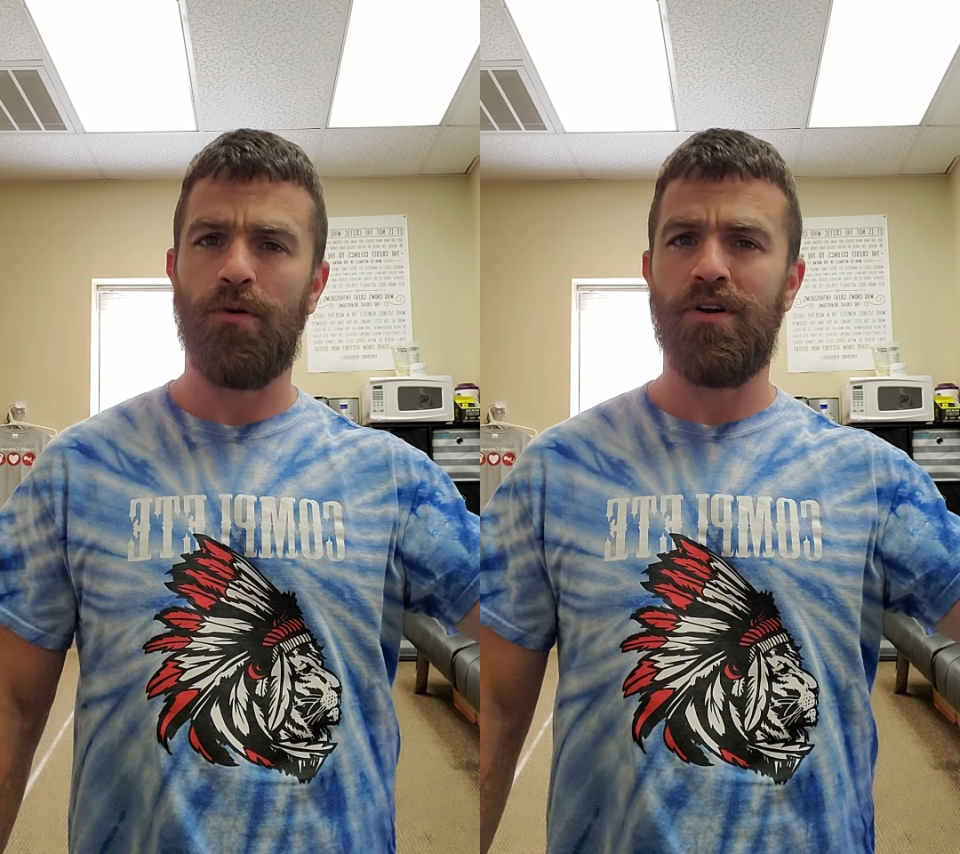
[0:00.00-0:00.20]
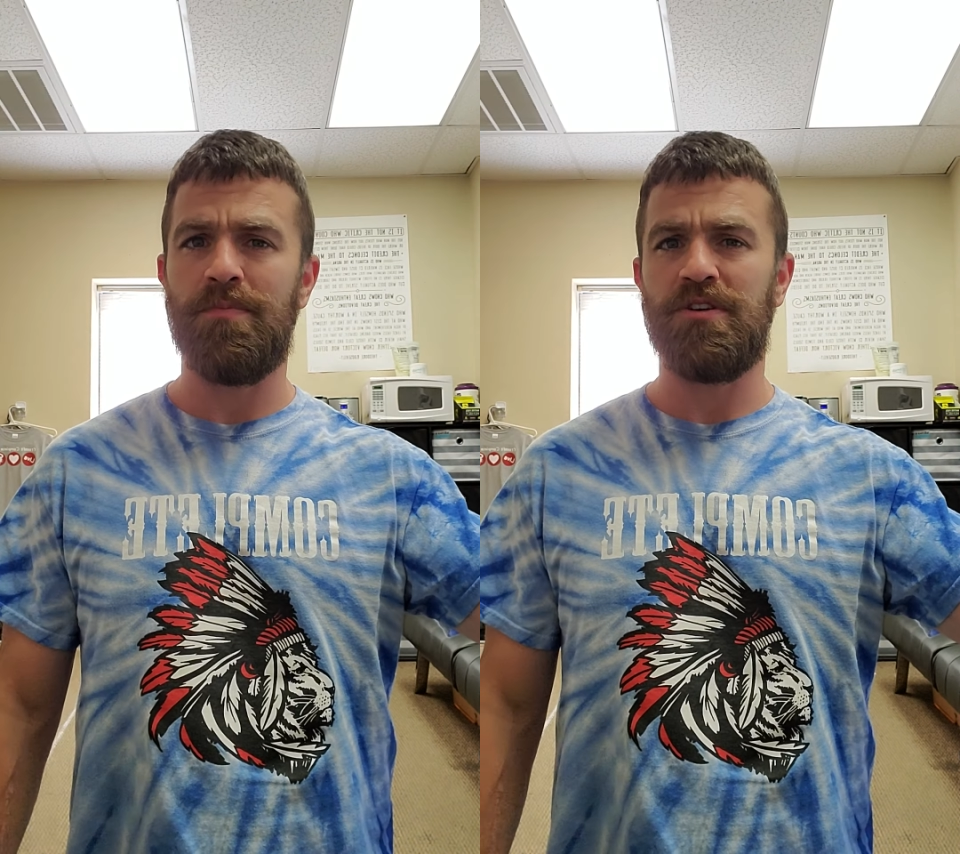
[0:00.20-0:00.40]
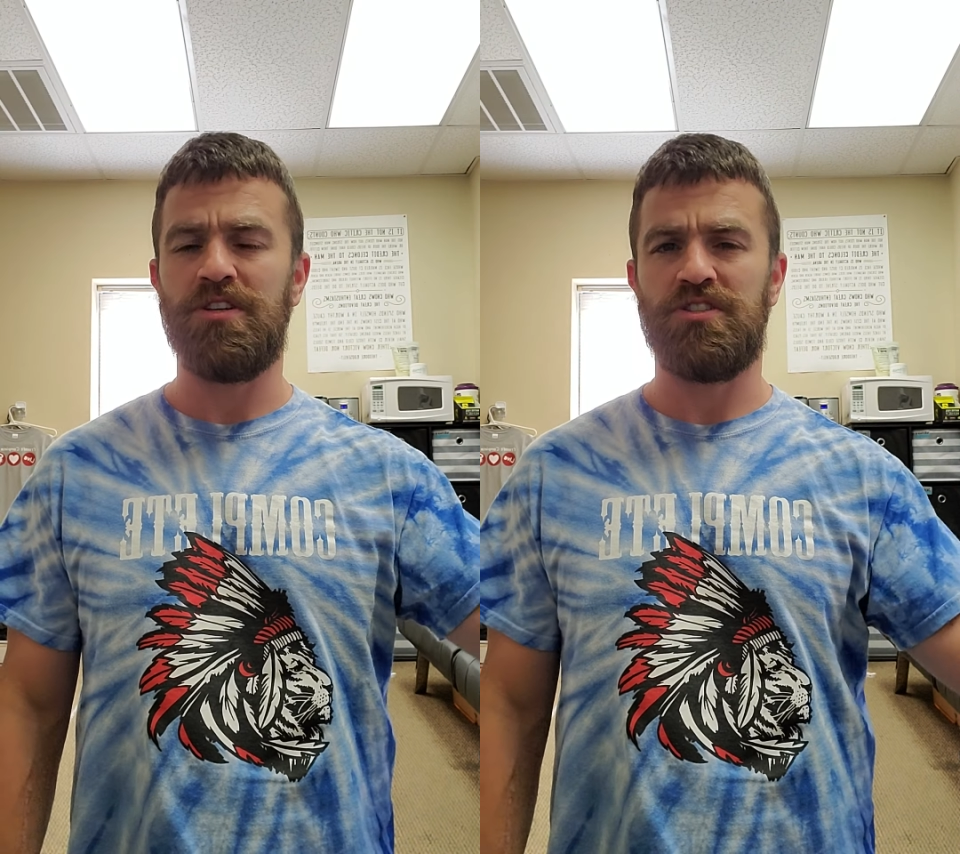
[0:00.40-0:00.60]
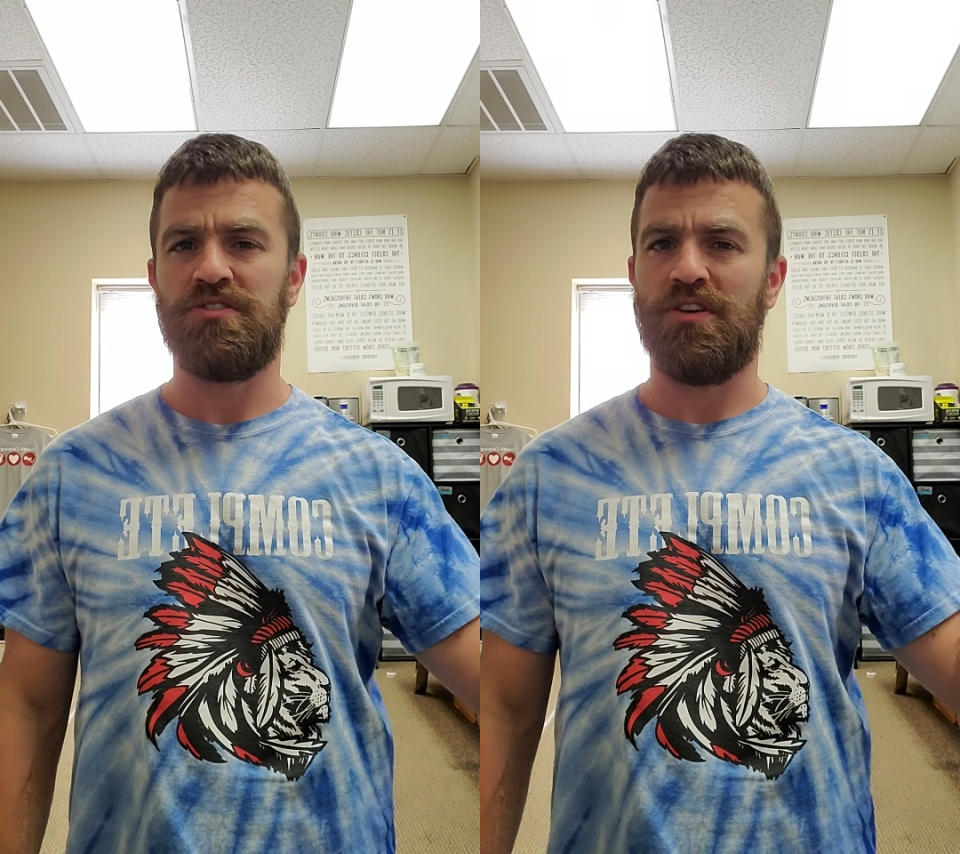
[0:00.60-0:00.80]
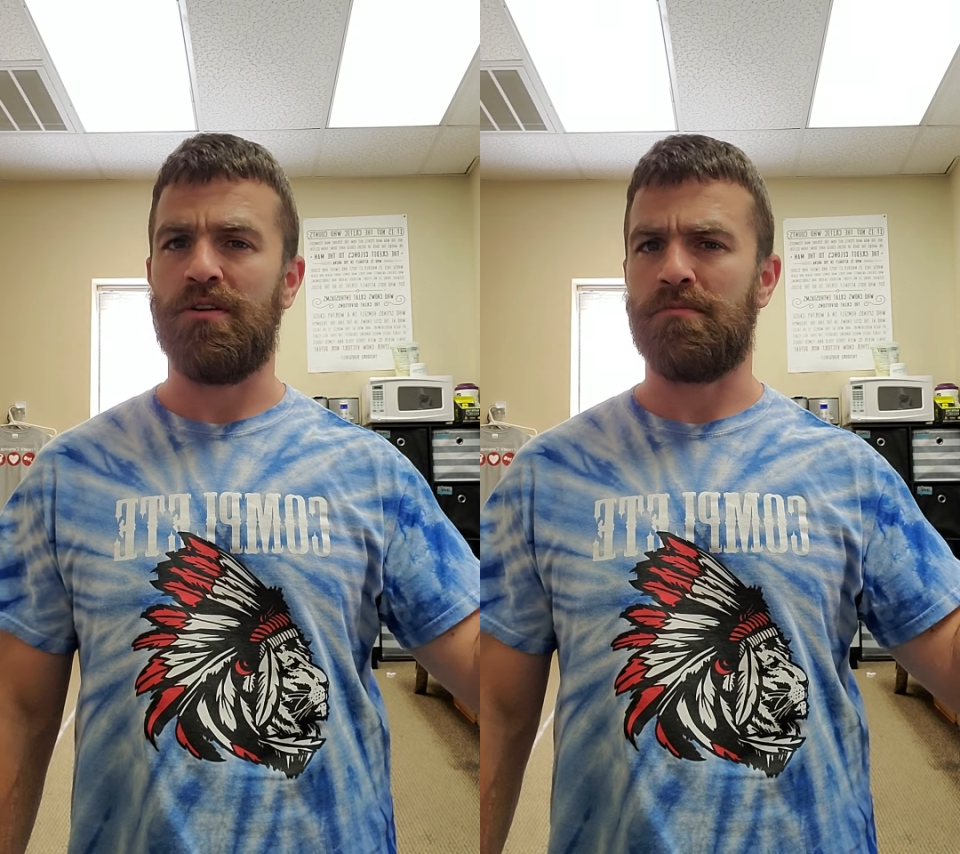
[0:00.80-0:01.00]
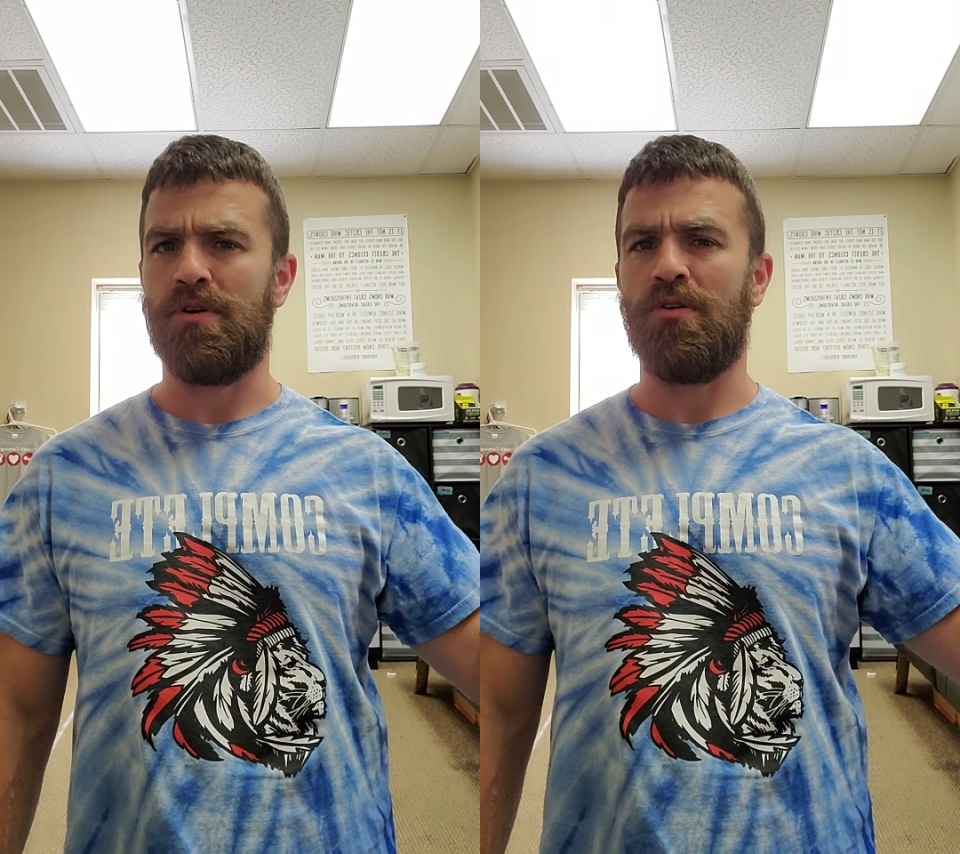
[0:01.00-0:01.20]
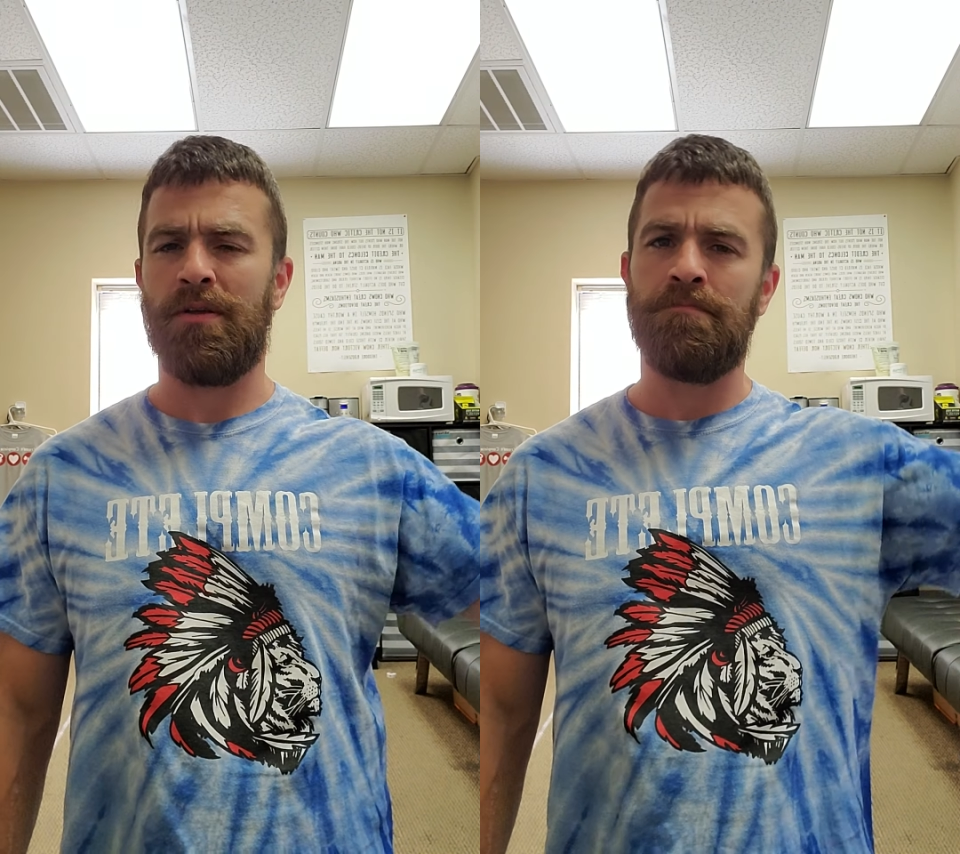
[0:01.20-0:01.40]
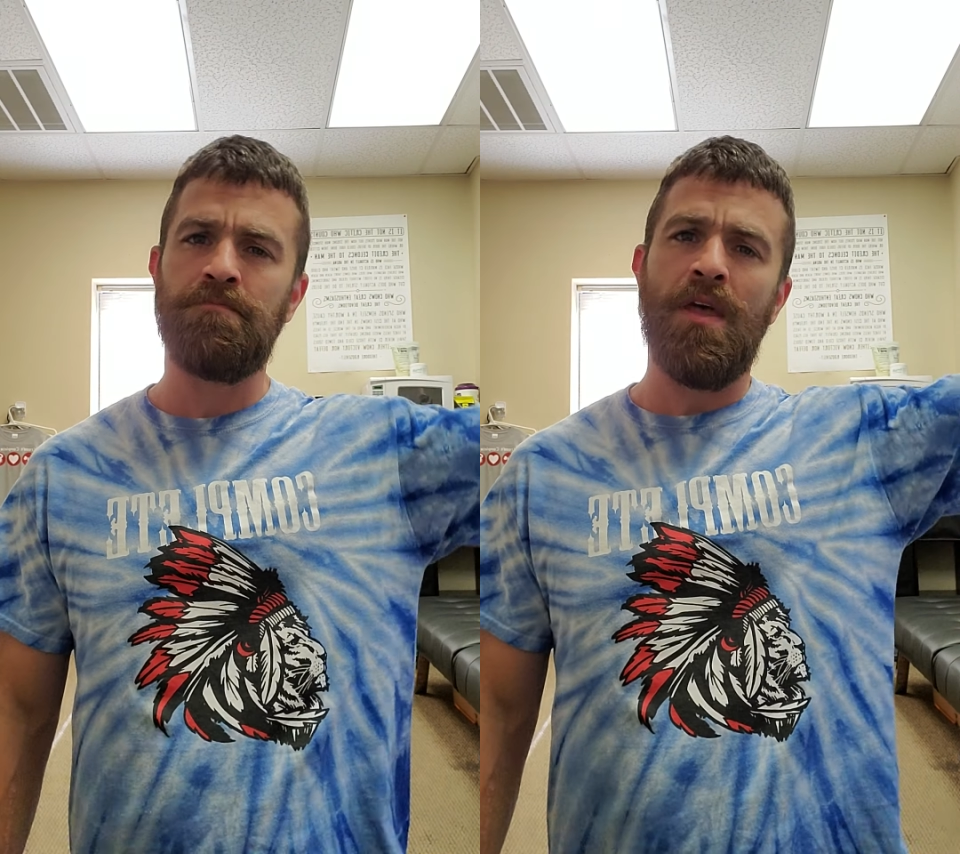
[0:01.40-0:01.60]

repetitions unbroken.